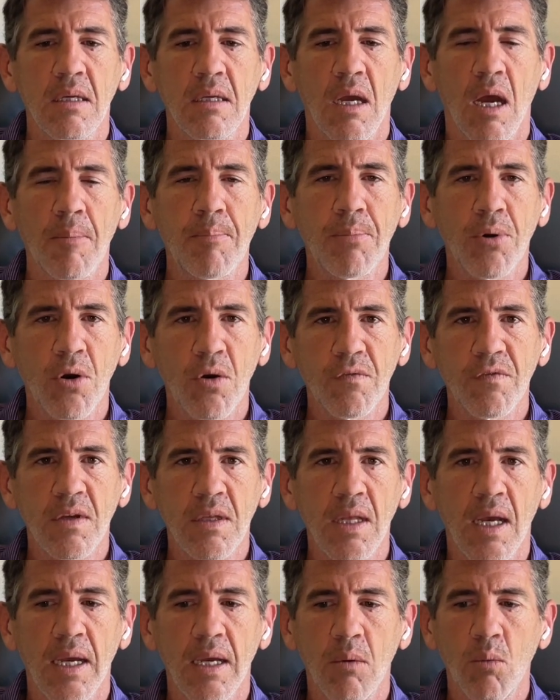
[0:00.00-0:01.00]
A perfect
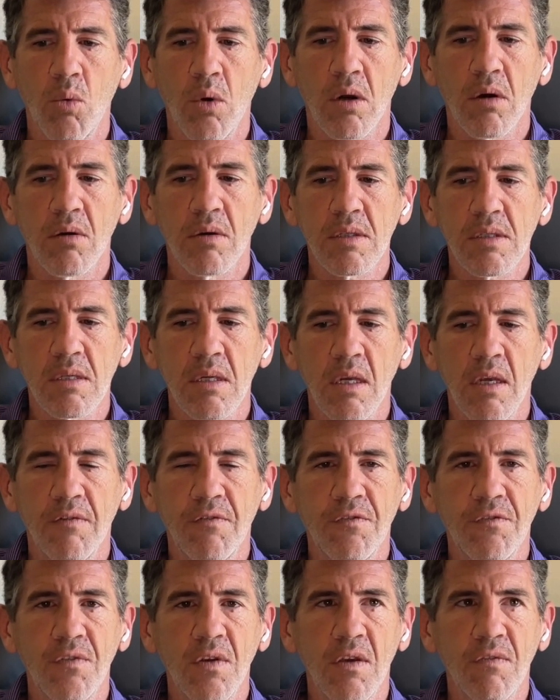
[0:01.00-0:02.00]
lie. Whereas
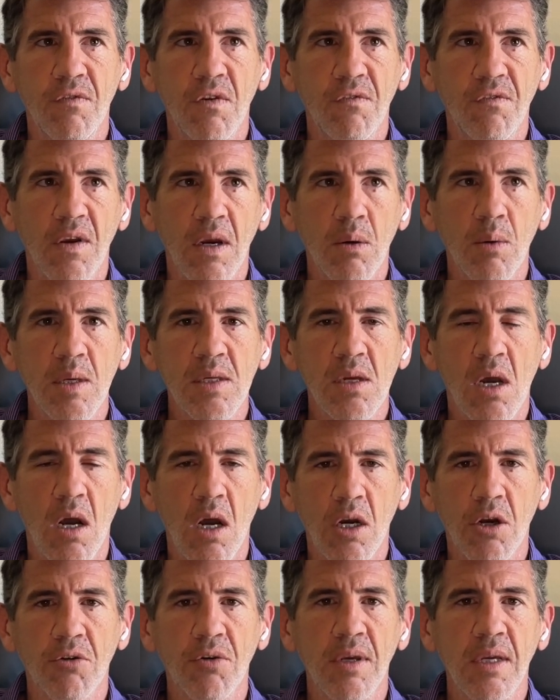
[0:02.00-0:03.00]
if your fairways are
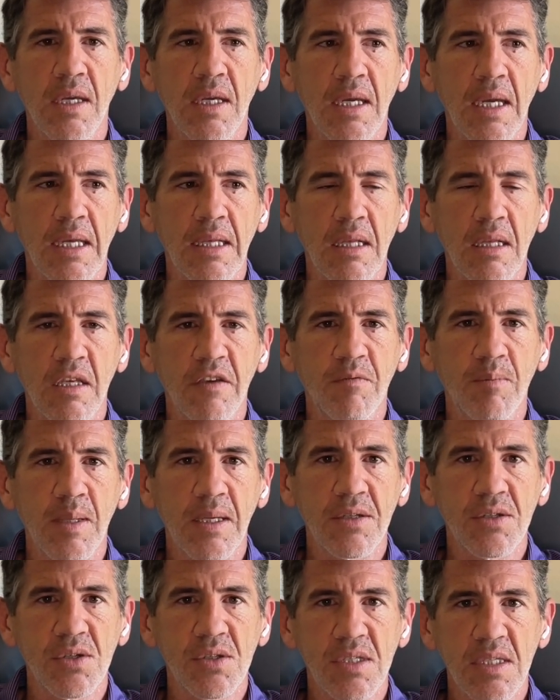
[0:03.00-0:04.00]
hungry and the leaf
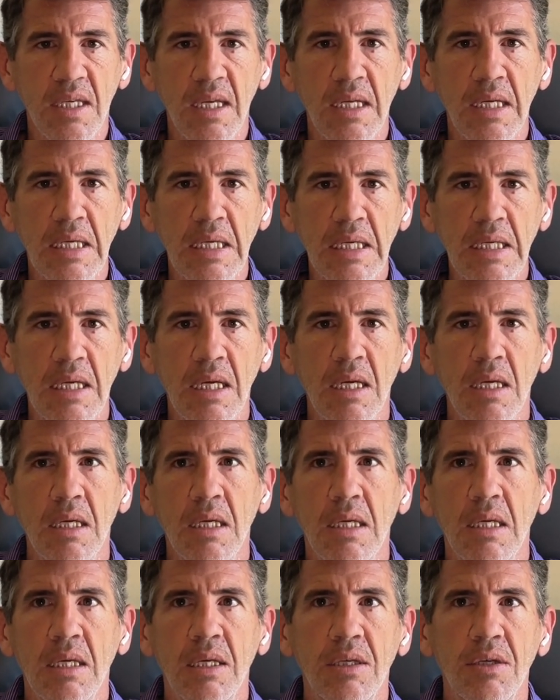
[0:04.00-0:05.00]
blades are skinny,
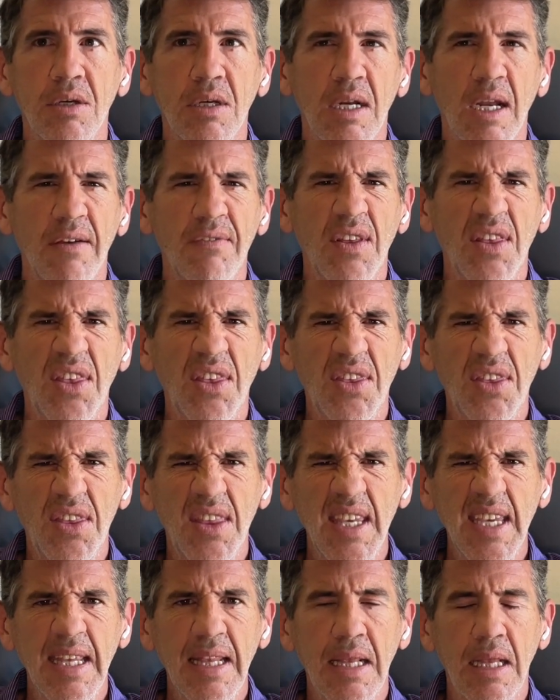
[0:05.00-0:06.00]
you're going to have a
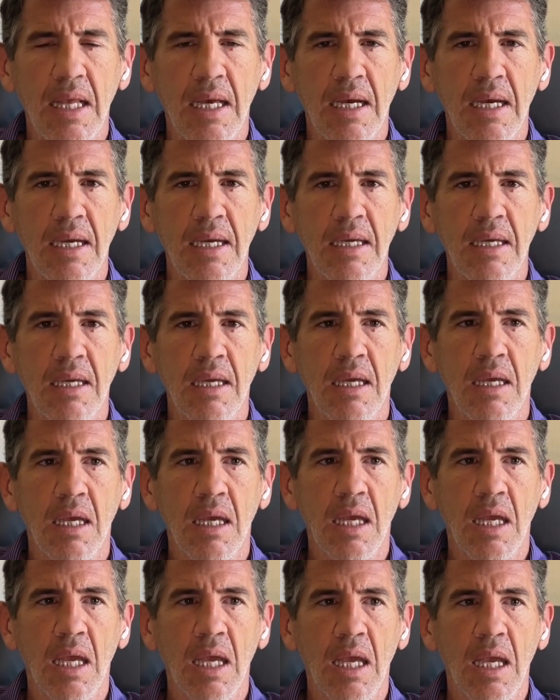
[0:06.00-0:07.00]
thin lie,
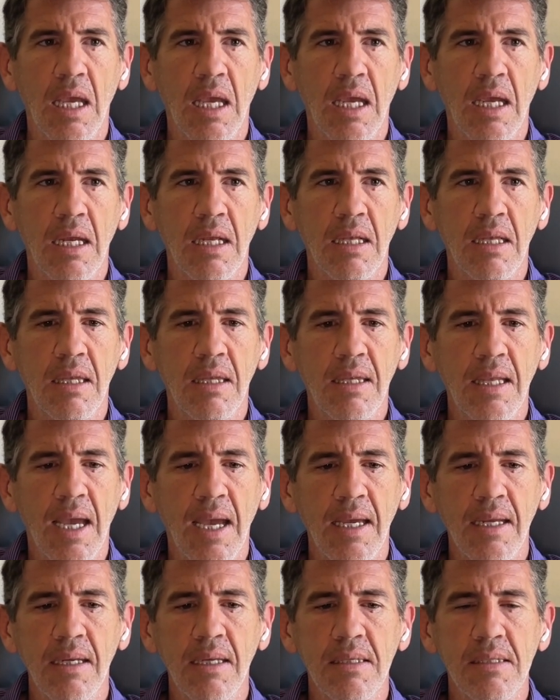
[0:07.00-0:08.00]
and
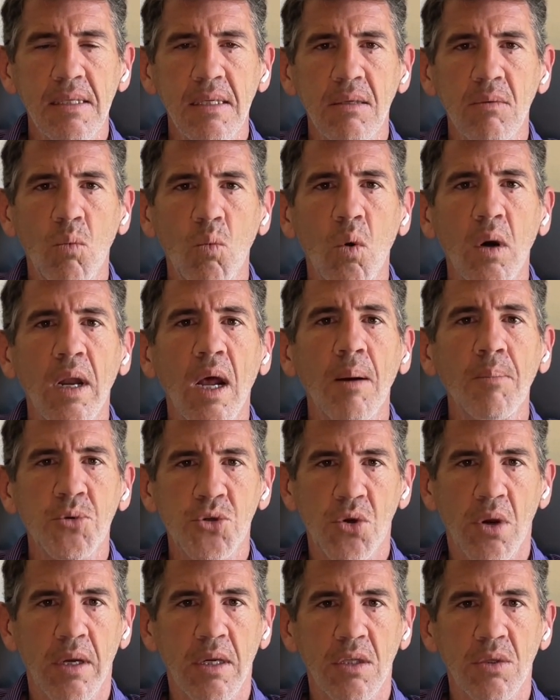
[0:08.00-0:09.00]
that isn't what I'm
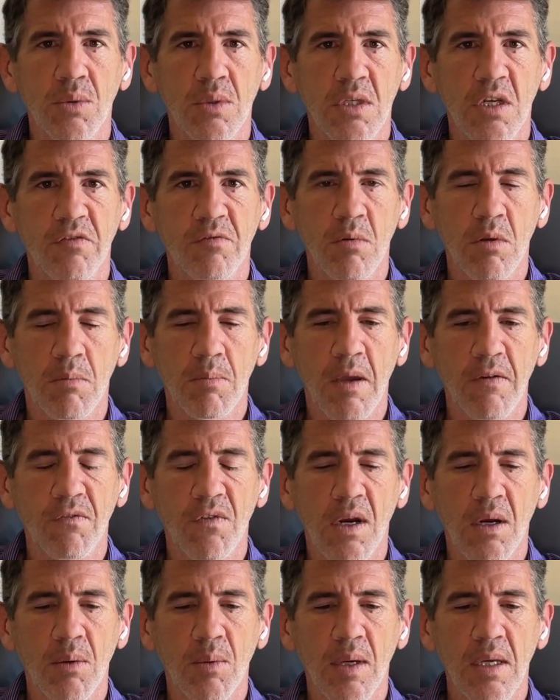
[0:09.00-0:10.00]
trying to achieve with my
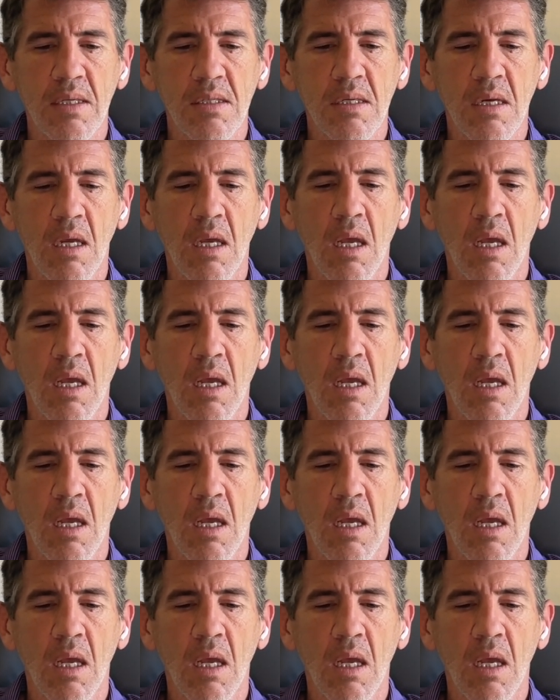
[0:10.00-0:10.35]
fairways.